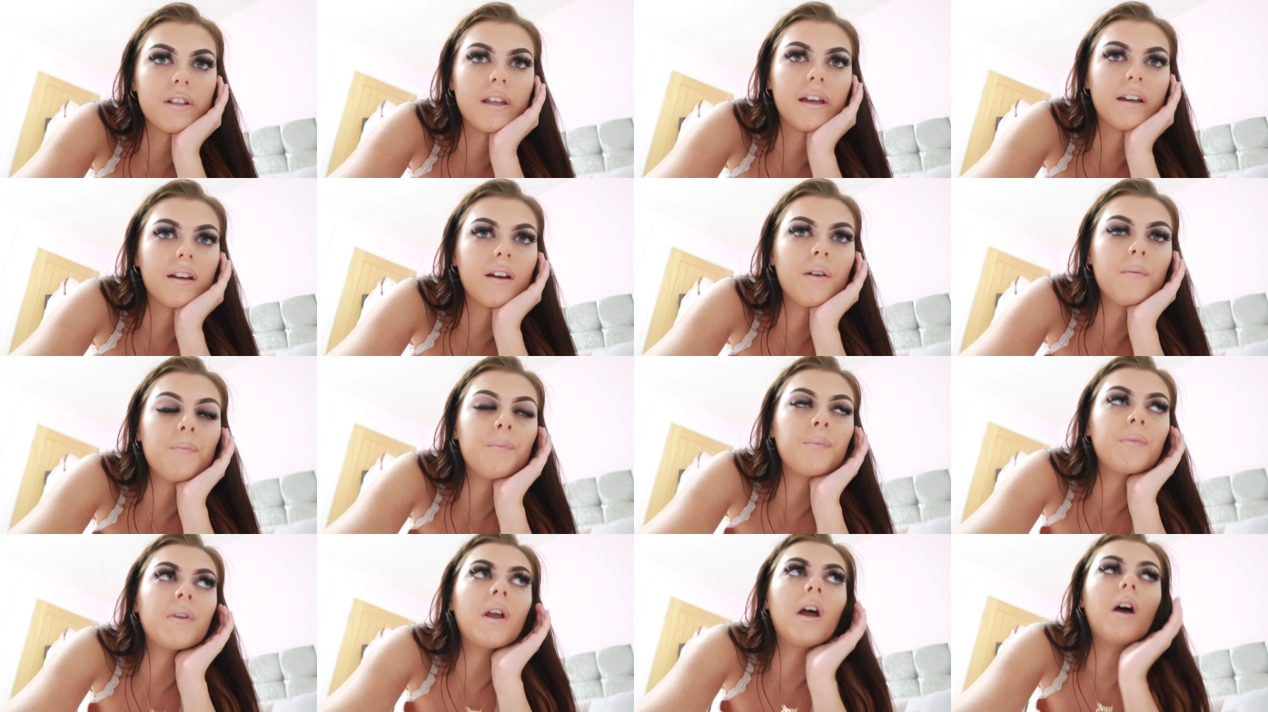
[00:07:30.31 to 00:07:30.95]
Like,
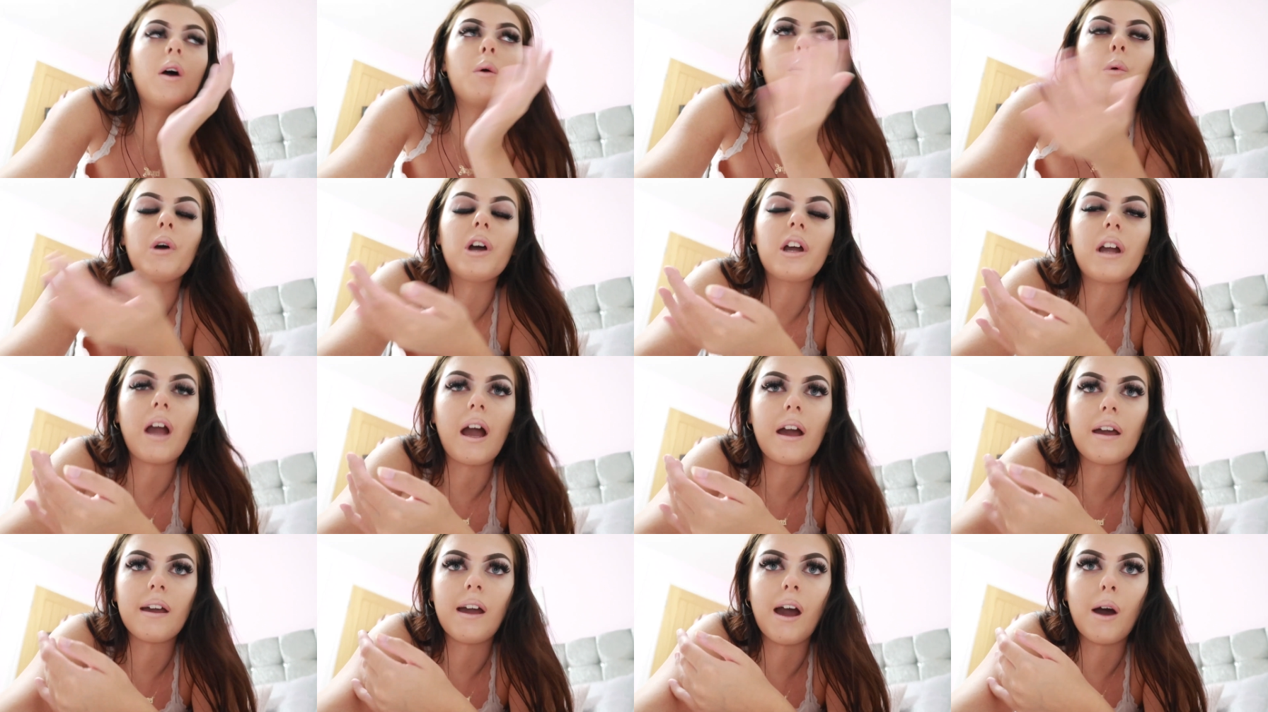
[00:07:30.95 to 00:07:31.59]
at
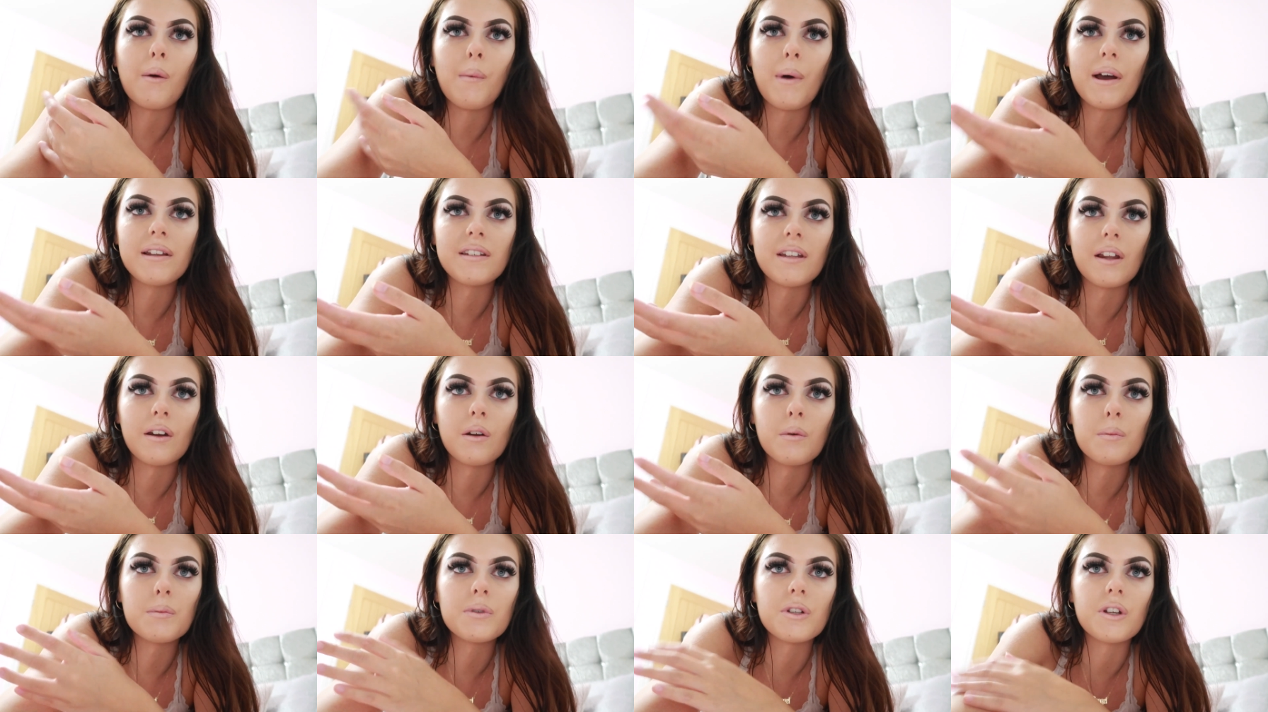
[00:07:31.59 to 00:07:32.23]
work I can't wear
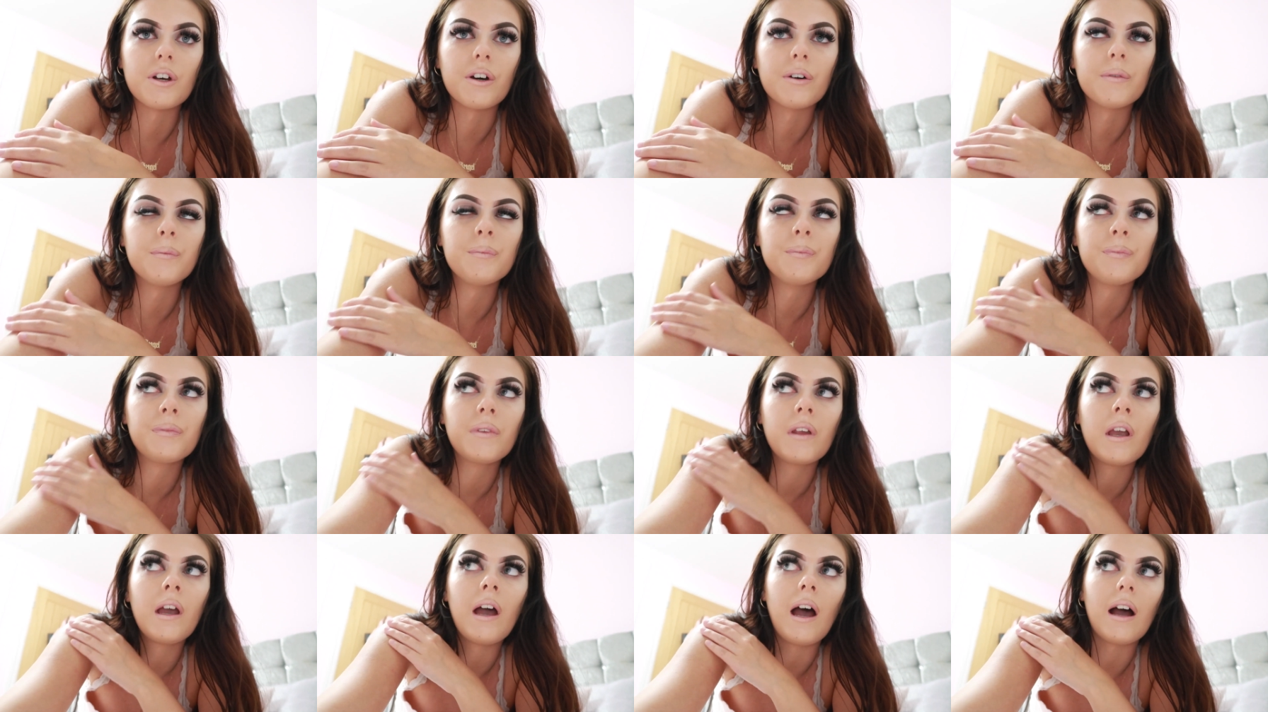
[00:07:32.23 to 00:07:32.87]
denim, so
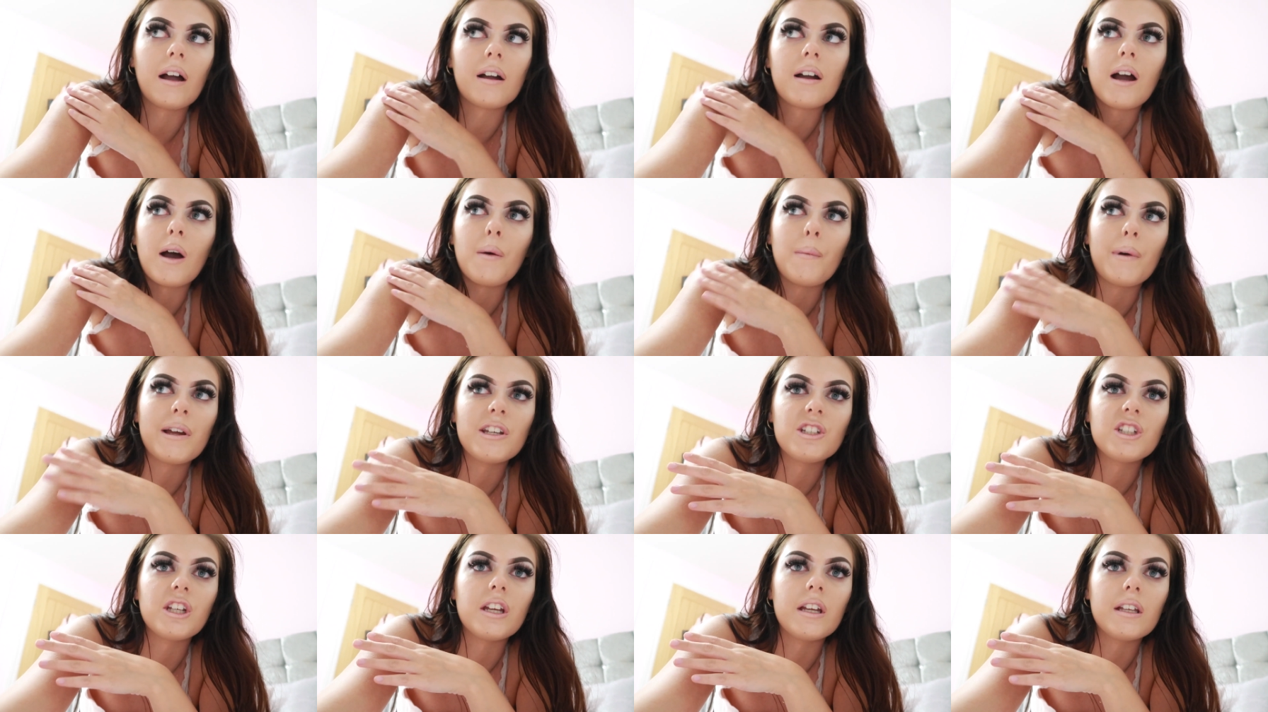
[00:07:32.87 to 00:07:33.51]
I can't
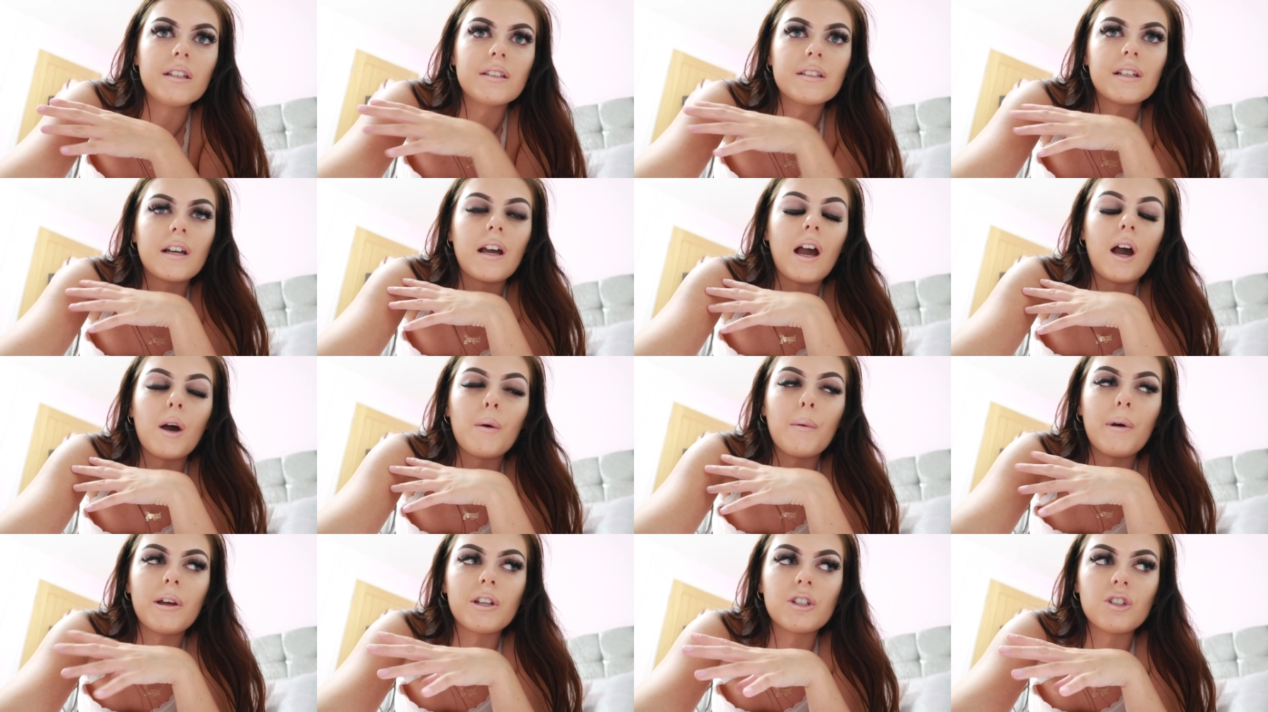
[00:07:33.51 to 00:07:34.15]
wear jeans, I
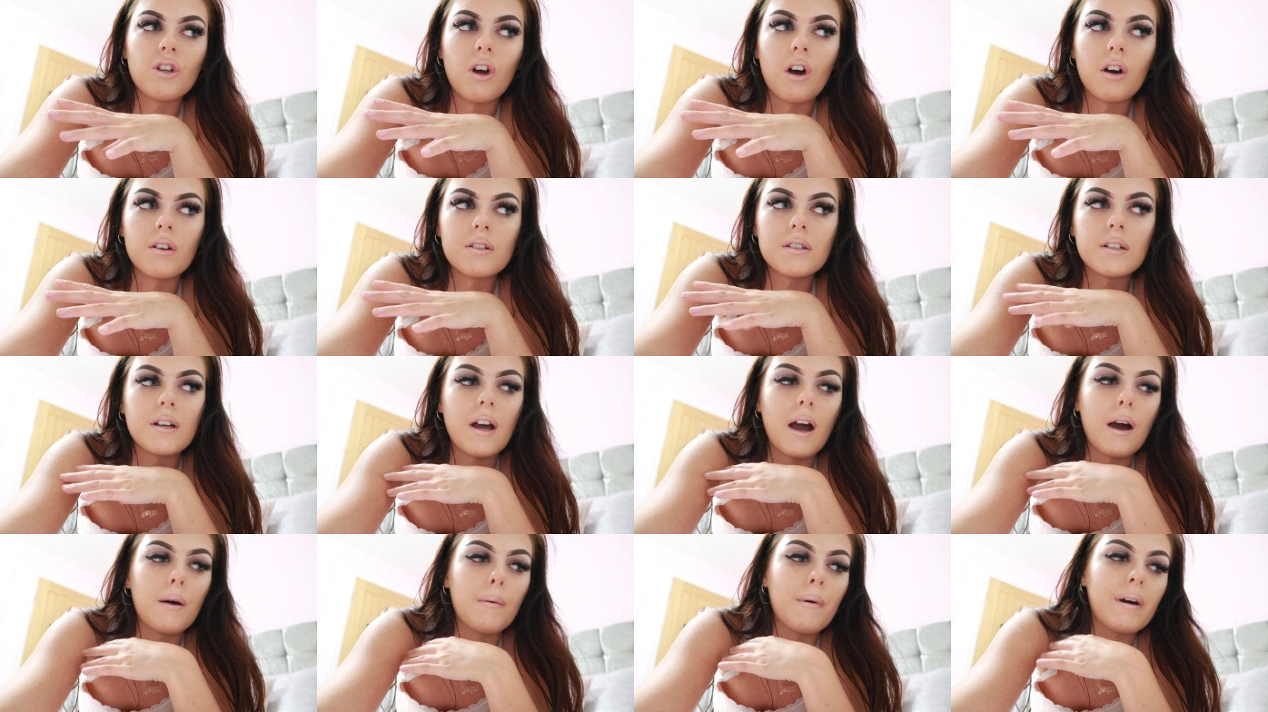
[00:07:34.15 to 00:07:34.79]
can't wear shorts, I
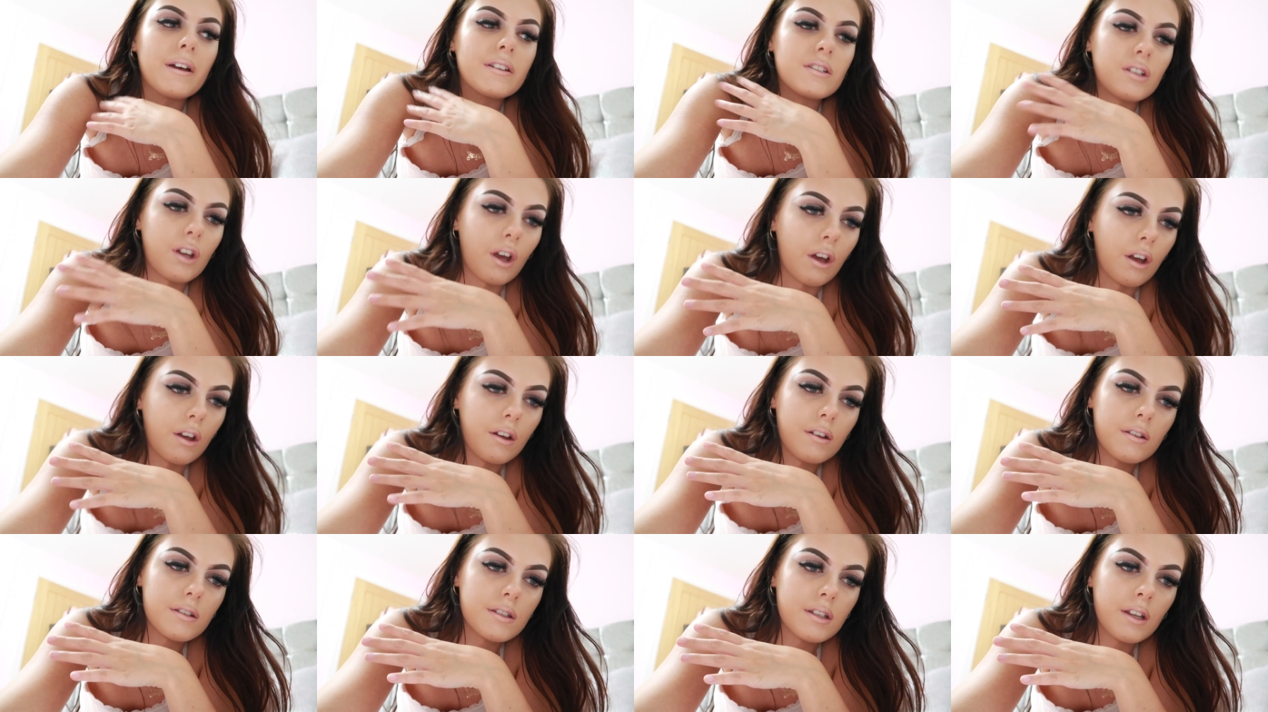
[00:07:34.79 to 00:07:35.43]
can't wear
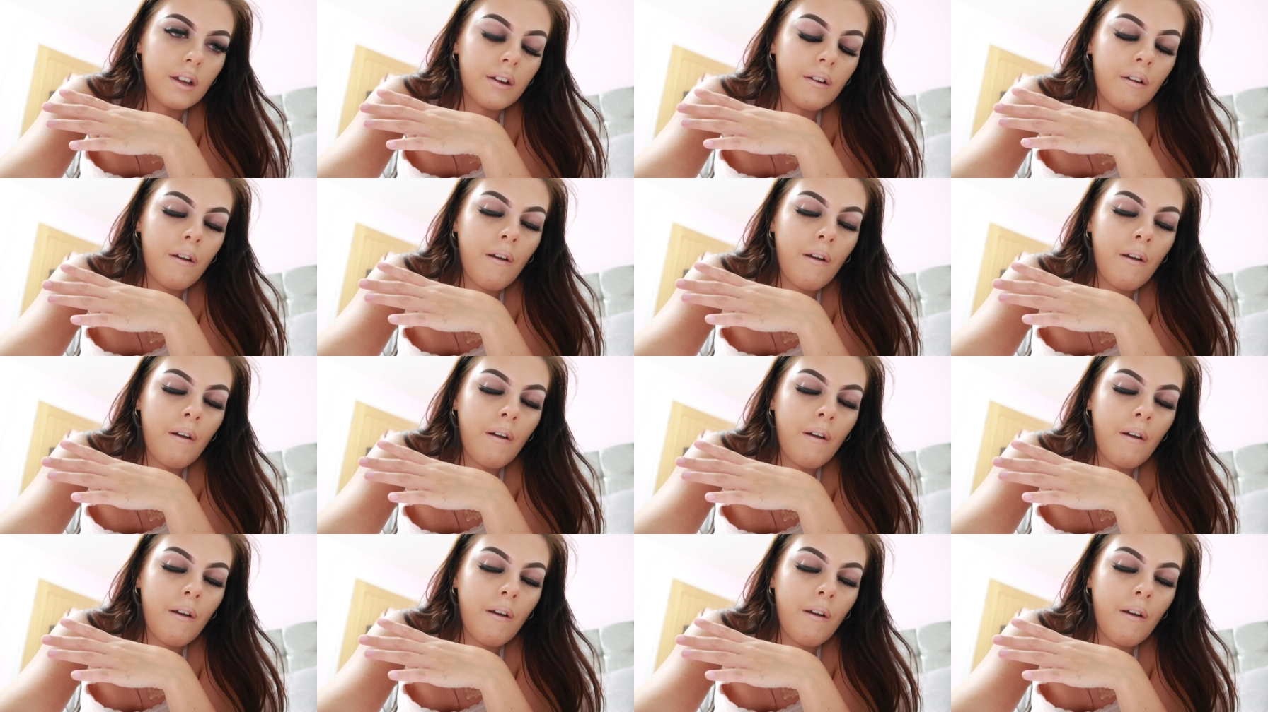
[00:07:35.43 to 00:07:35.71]
skirts.